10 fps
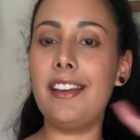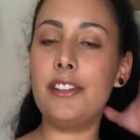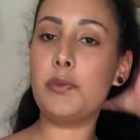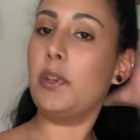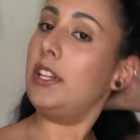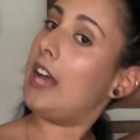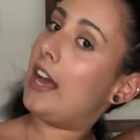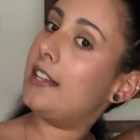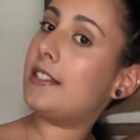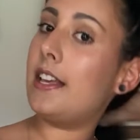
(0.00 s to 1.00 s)
It's really
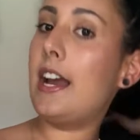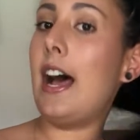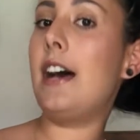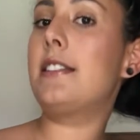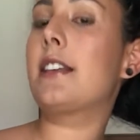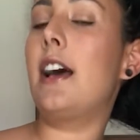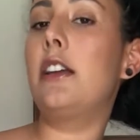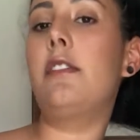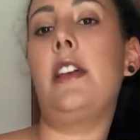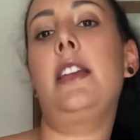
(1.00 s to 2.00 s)
nice. It has kind
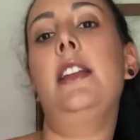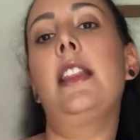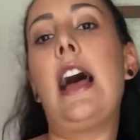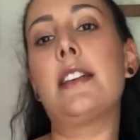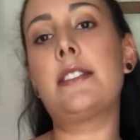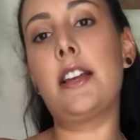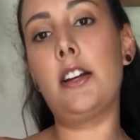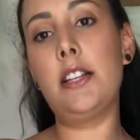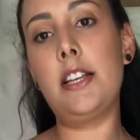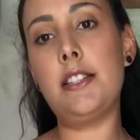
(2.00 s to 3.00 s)
of like an elastic
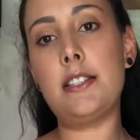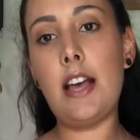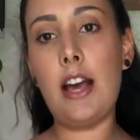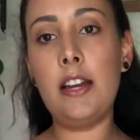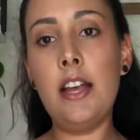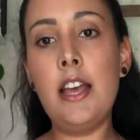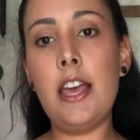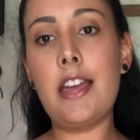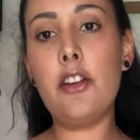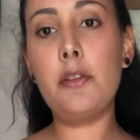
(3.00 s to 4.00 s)
on the inside
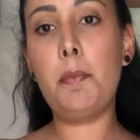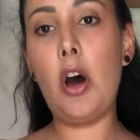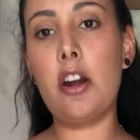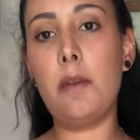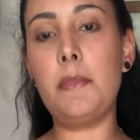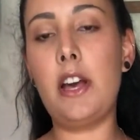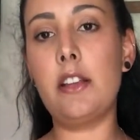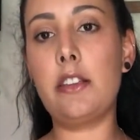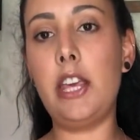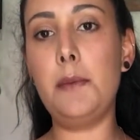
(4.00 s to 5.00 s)
and on the bottom
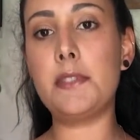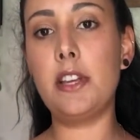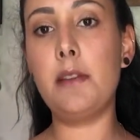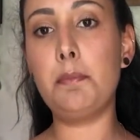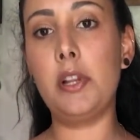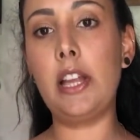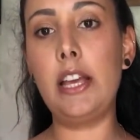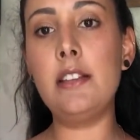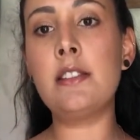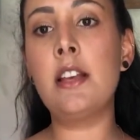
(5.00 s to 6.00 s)
that keeps it in
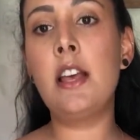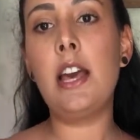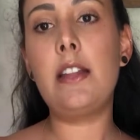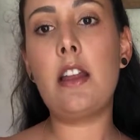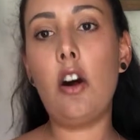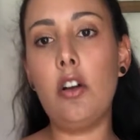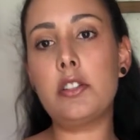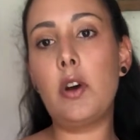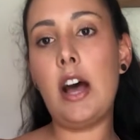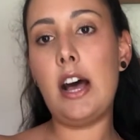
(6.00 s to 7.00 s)
place, and it
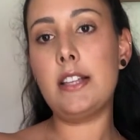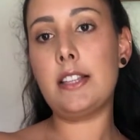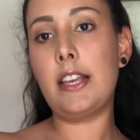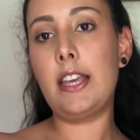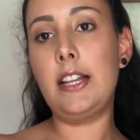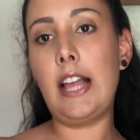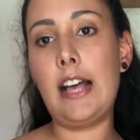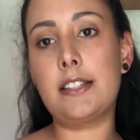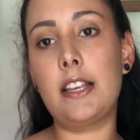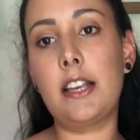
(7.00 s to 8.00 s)
also has like an
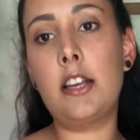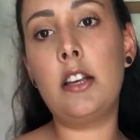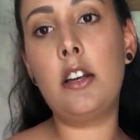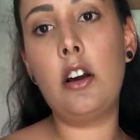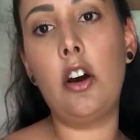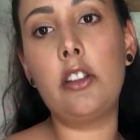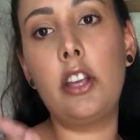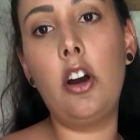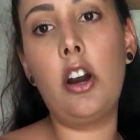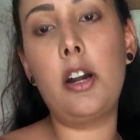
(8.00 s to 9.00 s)
elastic on
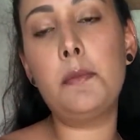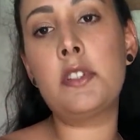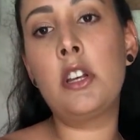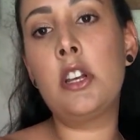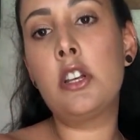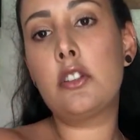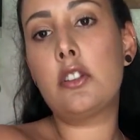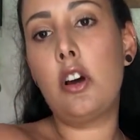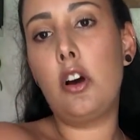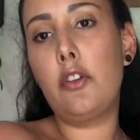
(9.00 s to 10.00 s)
the arms,
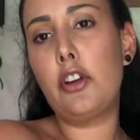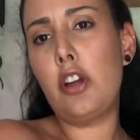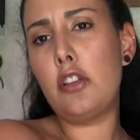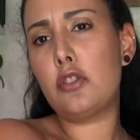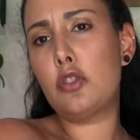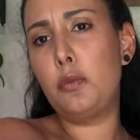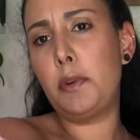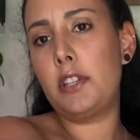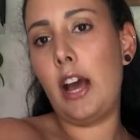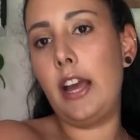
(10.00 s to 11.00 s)
so they're not
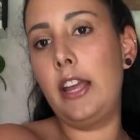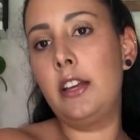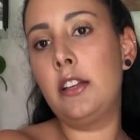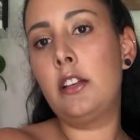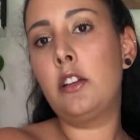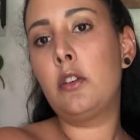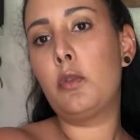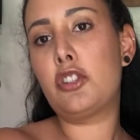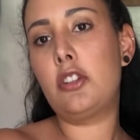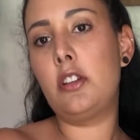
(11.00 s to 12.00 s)
super tight,
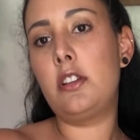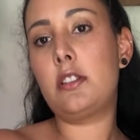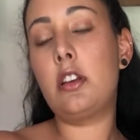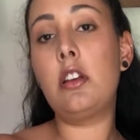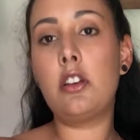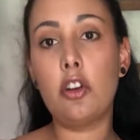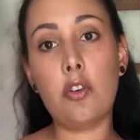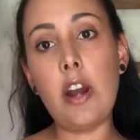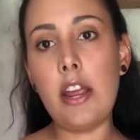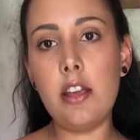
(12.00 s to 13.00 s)
which is
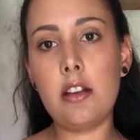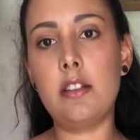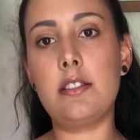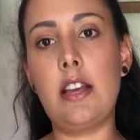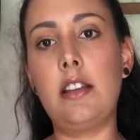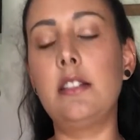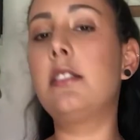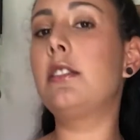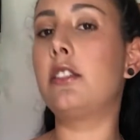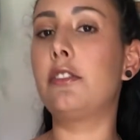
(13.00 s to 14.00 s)
great because then
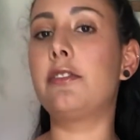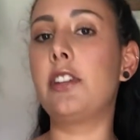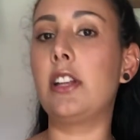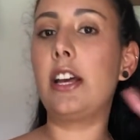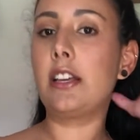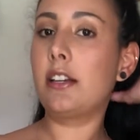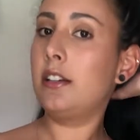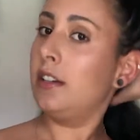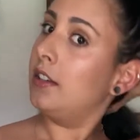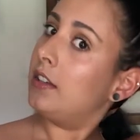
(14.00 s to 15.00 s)
you don't feel like
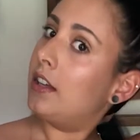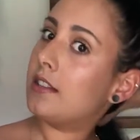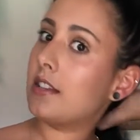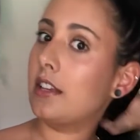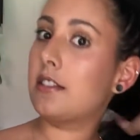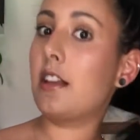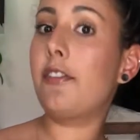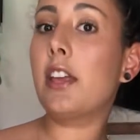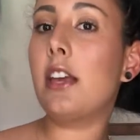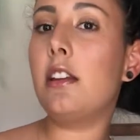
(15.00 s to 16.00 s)
it's like
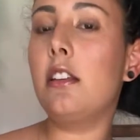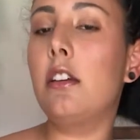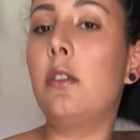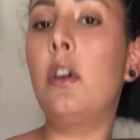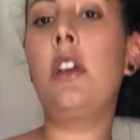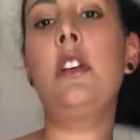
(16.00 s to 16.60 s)
suffocating you.